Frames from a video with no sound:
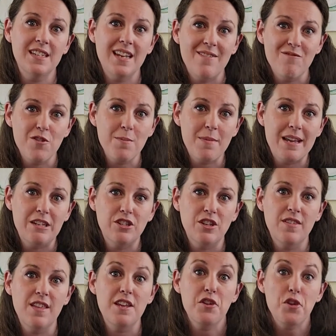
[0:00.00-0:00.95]
and
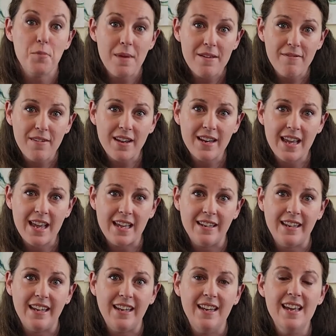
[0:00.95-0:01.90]
information that you may find
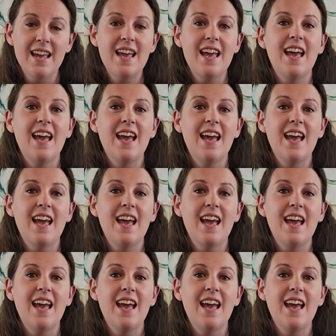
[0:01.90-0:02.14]
handy